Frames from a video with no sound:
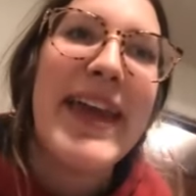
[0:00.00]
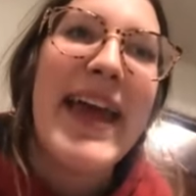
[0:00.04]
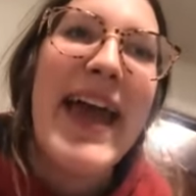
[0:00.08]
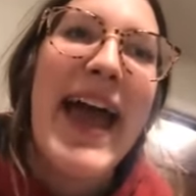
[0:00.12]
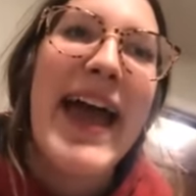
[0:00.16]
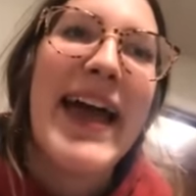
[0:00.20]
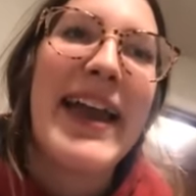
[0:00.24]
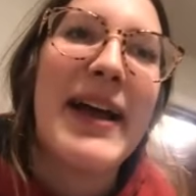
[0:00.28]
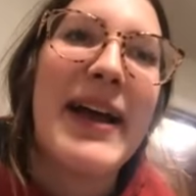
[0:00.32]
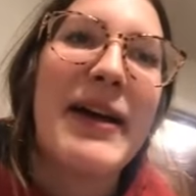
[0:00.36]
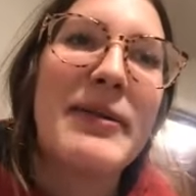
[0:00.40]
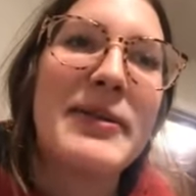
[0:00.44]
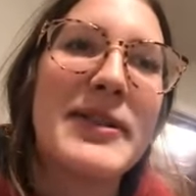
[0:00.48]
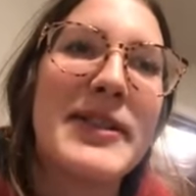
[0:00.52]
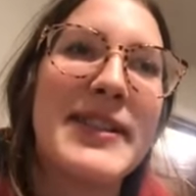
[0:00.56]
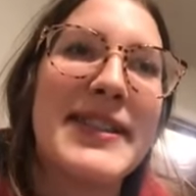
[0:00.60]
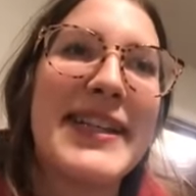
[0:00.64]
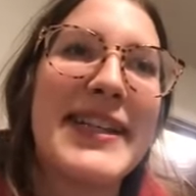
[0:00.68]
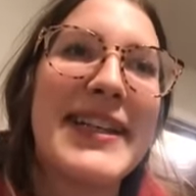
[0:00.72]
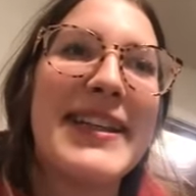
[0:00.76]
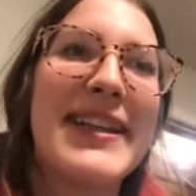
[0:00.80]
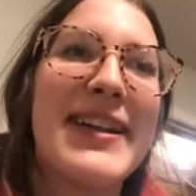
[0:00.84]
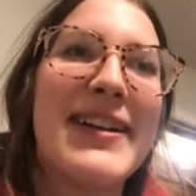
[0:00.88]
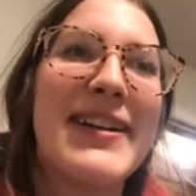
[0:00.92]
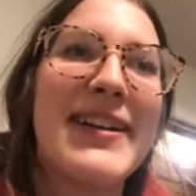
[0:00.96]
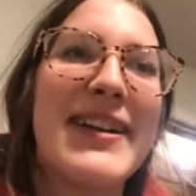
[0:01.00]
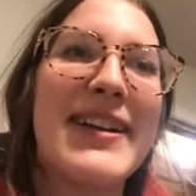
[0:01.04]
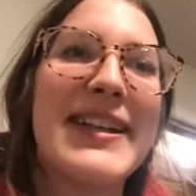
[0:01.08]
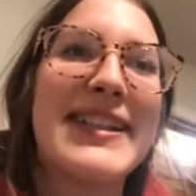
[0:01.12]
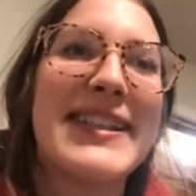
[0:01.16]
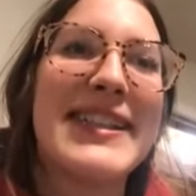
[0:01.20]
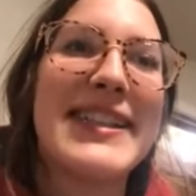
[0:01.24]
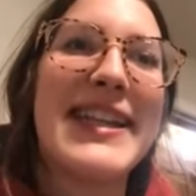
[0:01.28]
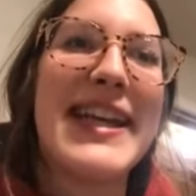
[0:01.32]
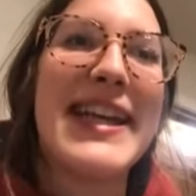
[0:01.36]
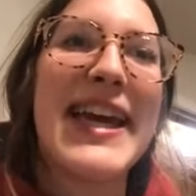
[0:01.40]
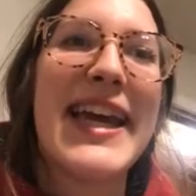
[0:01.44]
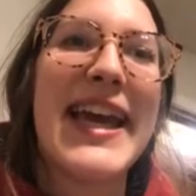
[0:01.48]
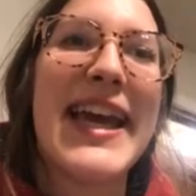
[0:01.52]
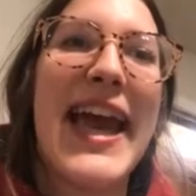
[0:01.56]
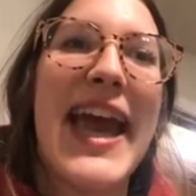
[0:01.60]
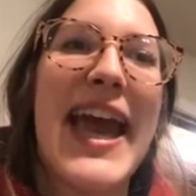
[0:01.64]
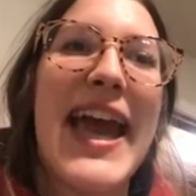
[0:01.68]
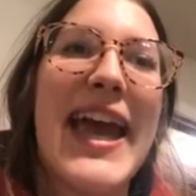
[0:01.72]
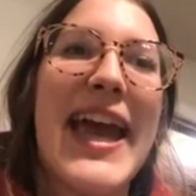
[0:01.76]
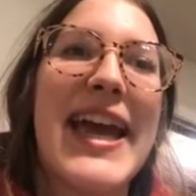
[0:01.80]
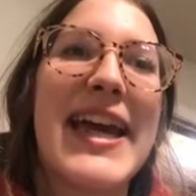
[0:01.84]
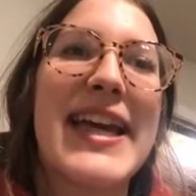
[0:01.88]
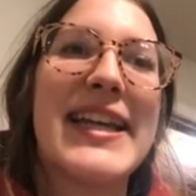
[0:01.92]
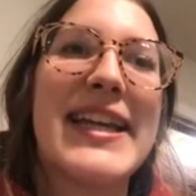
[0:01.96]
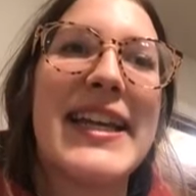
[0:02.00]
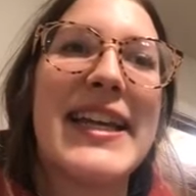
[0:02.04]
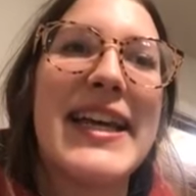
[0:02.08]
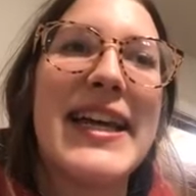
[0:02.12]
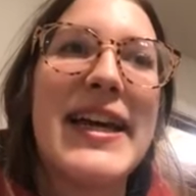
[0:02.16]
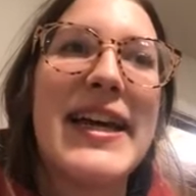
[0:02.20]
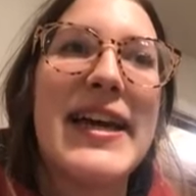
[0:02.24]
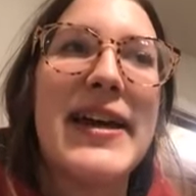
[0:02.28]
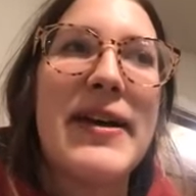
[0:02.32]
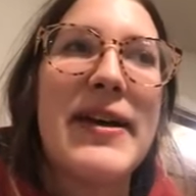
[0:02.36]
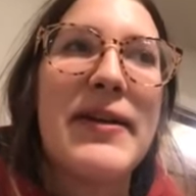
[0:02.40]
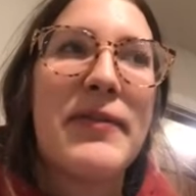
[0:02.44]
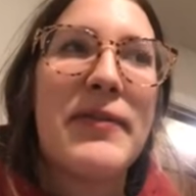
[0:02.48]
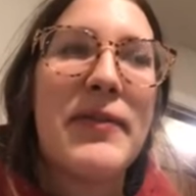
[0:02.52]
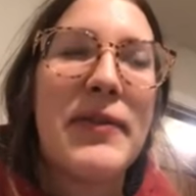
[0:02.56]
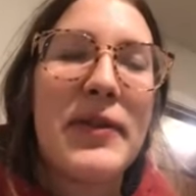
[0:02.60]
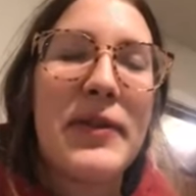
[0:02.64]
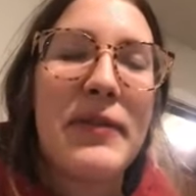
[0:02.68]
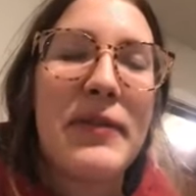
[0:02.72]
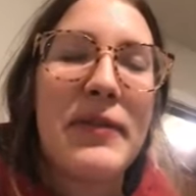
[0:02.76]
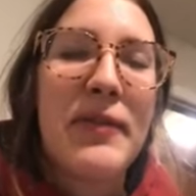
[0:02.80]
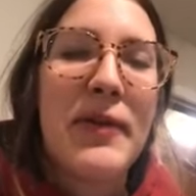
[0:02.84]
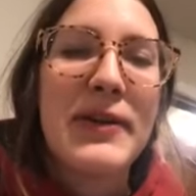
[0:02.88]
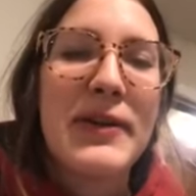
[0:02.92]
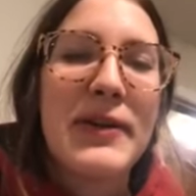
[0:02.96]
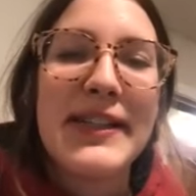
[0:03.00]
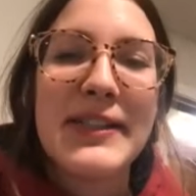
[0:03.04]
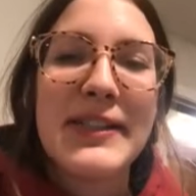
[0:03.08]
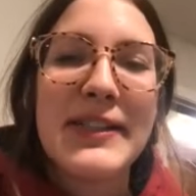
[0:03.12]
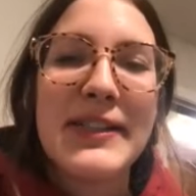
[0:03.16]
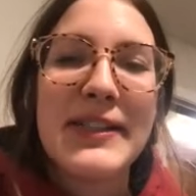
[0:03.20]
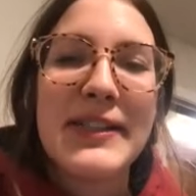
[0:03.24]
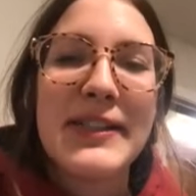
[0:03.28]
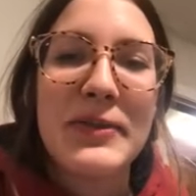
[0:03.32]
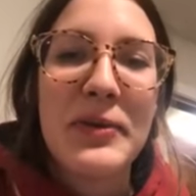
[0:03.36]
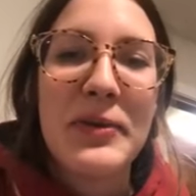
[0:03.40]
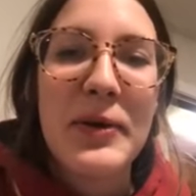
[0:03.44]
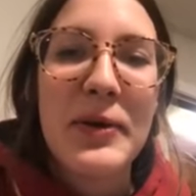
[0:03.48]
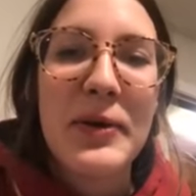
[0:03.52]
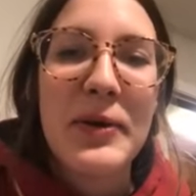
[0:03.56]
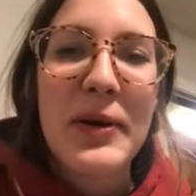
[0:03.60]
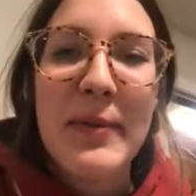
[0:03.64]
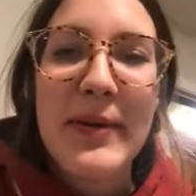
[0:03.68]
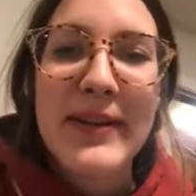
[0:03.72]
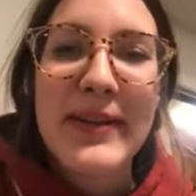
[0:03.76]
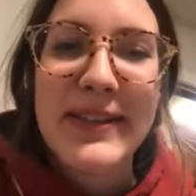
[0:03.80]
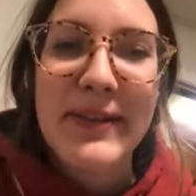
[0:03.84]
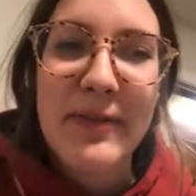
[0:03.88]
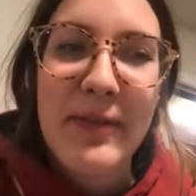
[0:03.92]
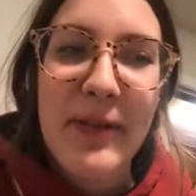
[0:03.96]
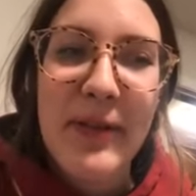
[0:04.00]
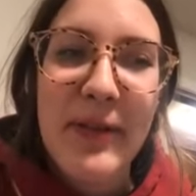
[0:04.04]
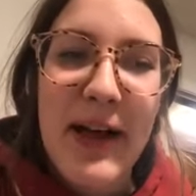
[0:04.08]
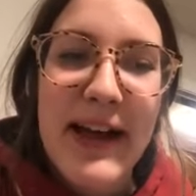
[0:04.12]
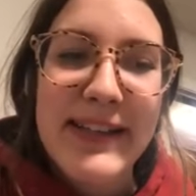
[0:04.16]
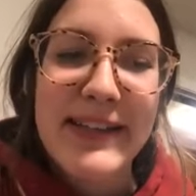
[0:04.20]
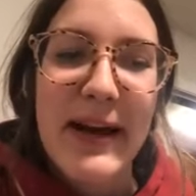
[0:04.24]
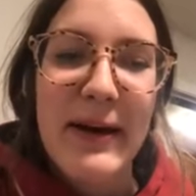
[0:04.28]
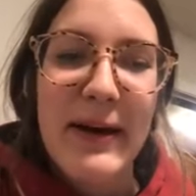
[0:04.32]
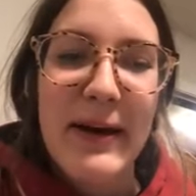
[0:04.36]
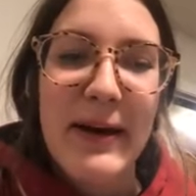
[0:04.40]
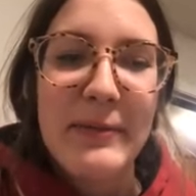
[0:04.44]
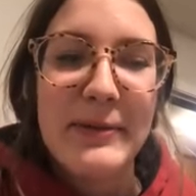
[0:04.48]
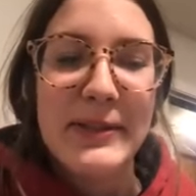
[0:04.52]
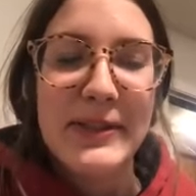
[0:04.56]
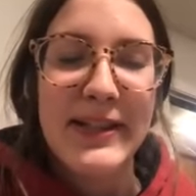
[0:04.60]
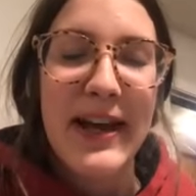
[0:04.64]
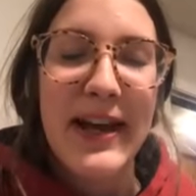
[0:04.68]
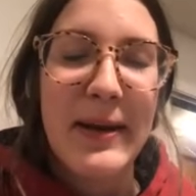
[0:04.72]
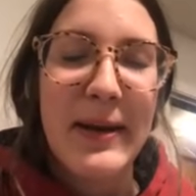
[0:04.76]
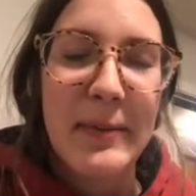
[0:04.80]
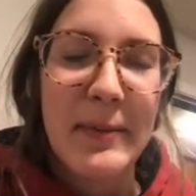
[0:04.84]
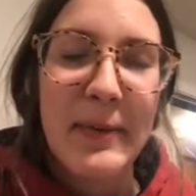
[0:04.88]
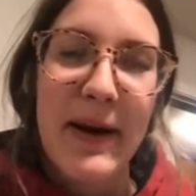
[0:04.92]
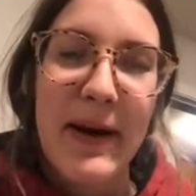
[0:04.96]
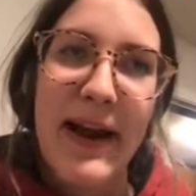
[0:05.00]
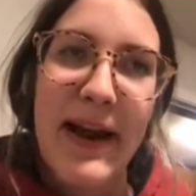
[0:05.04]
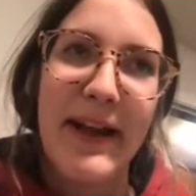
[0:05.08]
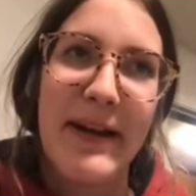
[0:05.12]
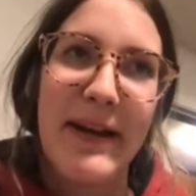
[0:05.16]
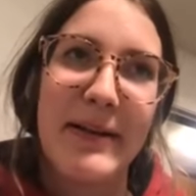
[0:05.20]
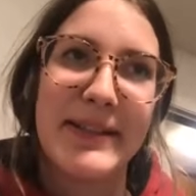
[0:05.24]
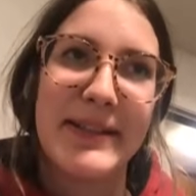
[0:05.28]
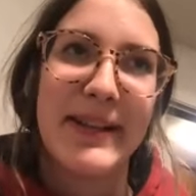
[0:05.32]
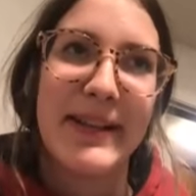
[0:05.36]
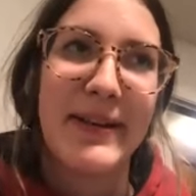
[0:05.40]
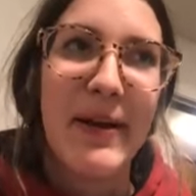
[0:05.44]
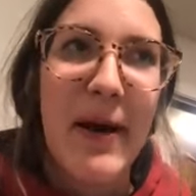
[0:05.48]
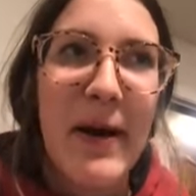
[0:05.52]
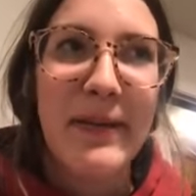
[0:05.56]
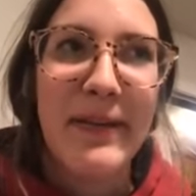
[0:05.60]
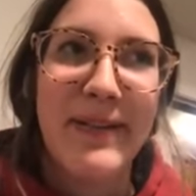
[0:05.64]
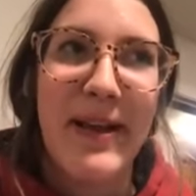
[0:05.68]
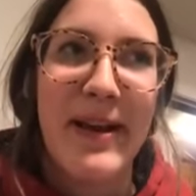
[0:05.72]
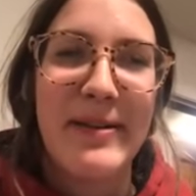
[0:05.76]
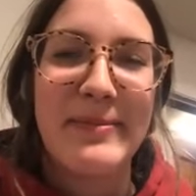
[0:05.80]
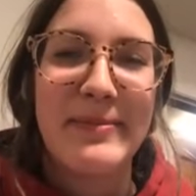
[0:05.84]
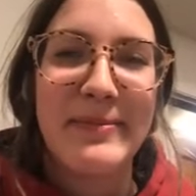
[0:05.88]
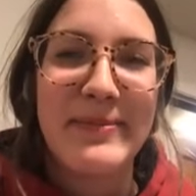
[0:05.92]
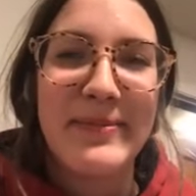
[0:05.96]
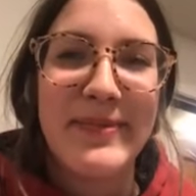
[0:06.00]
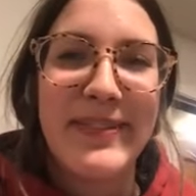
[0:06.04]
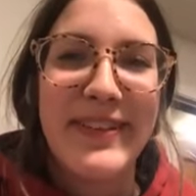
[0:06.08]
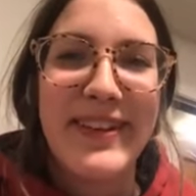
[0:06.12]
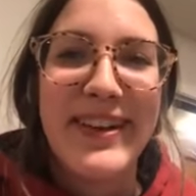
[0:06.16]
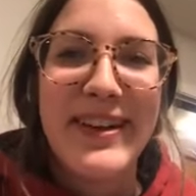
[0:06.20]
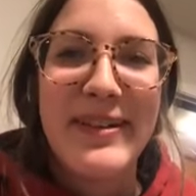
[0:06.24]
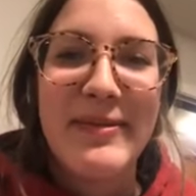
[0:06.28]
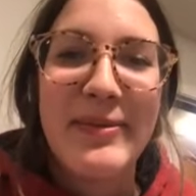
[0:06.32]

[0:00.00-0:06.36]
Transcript: And I was just sitting there listening, and for the first like 20 minutes of class, I was just kind of praying. I was like, God, like,